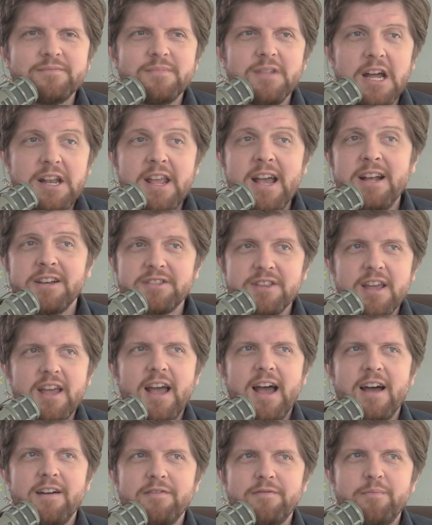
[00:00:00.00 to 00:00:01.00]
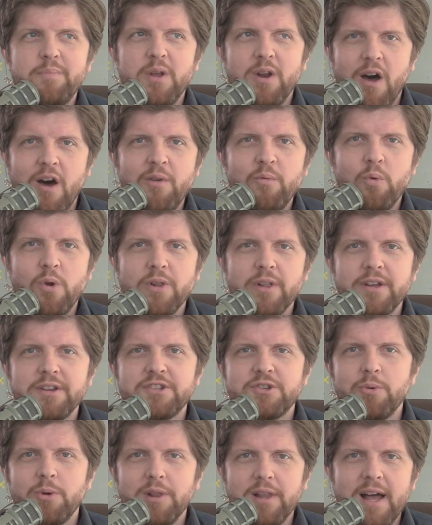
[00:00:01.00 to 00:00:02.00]
And yes, they have been unwilling
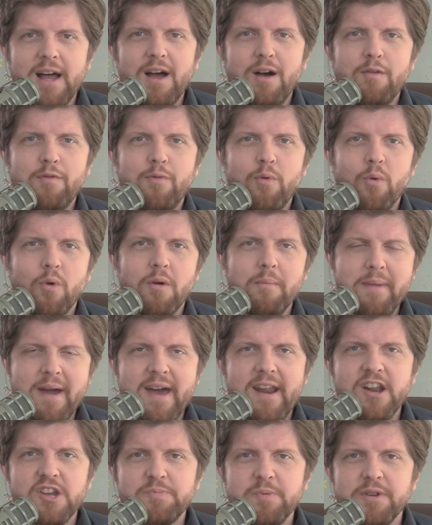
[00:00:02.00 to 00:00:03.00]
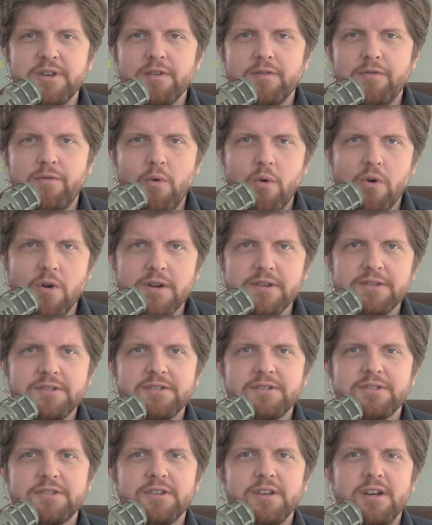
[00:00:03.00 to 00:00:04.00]
to allow for management of
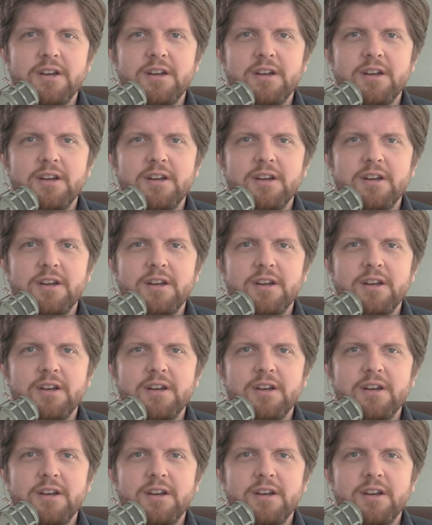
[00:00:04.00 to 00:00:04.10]
forests